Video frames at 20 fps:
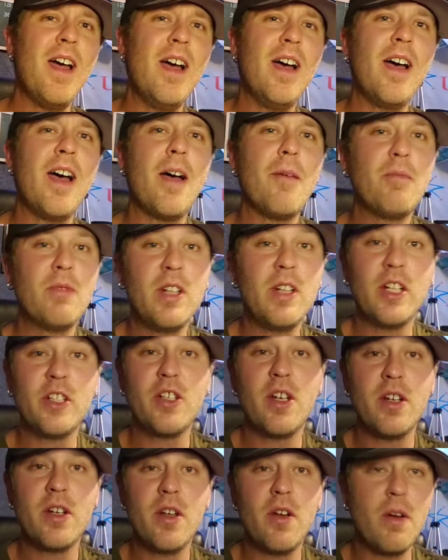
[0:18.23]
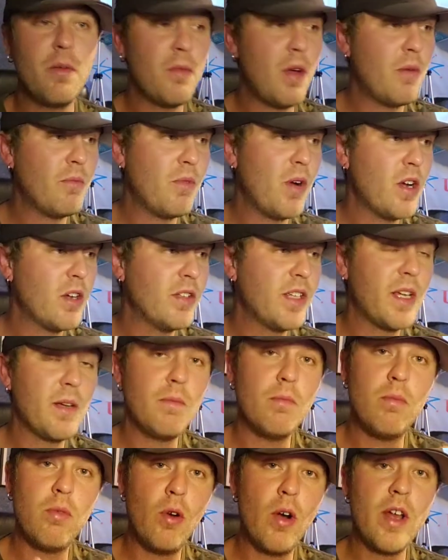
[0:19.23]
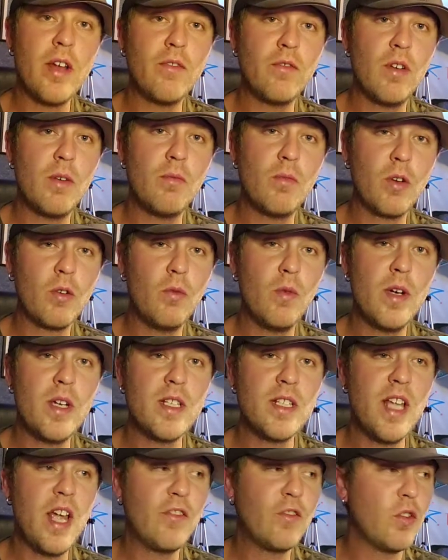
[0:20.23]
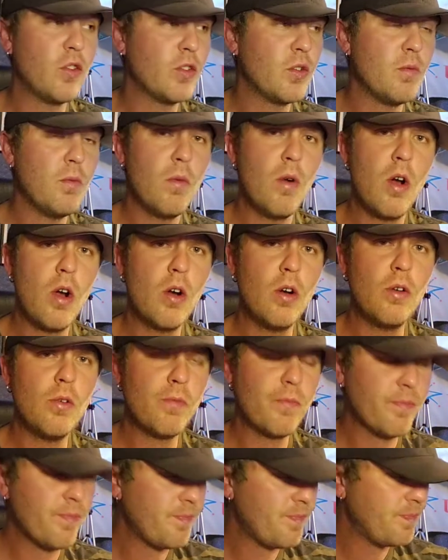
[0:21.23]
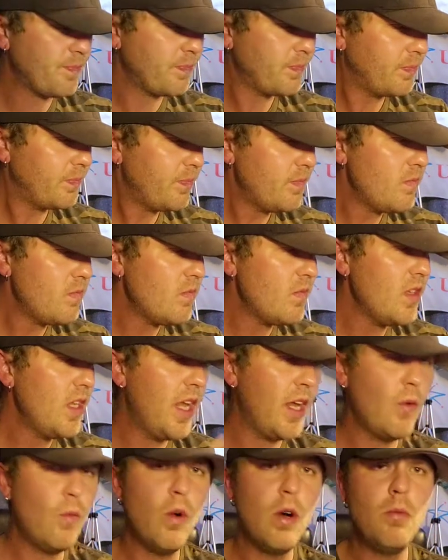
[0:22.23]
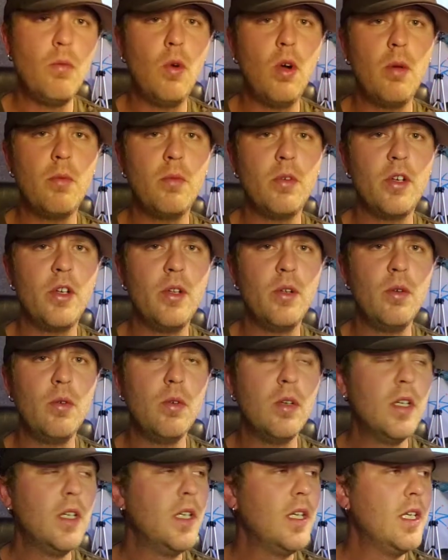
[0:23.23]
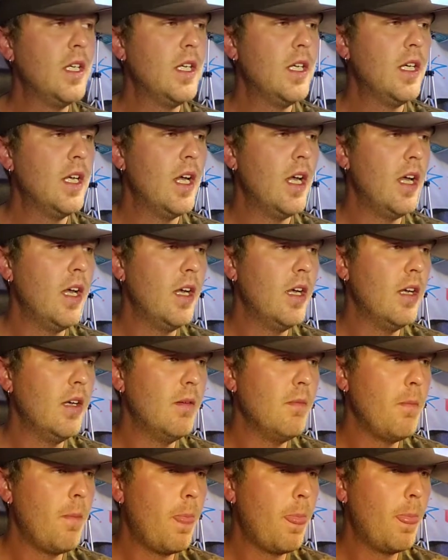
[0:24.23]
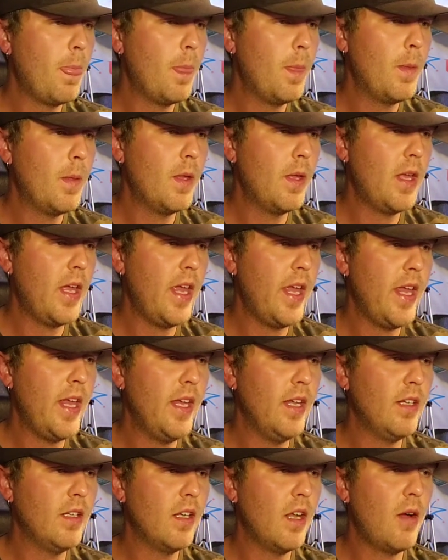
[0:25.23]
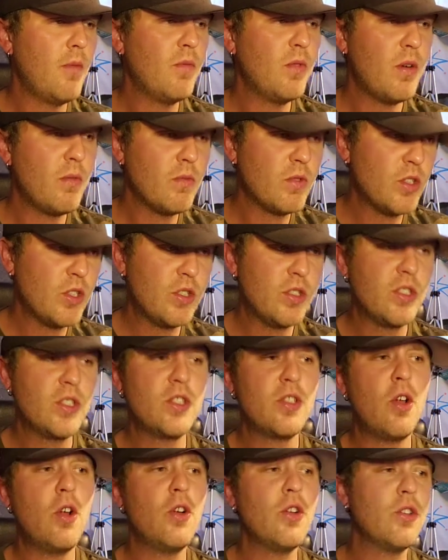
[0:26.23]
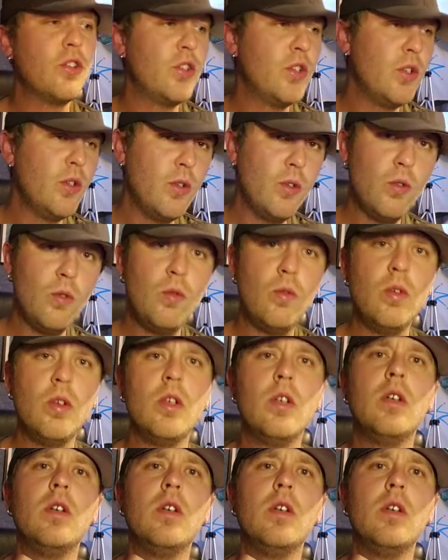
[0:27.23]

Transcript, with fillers: I'm gonna let y'all know I'm, I'm probably gonna take a break from requests after tomorrow. And uh, one more I'm gonna do. Um, and I'm, I'm gonna start to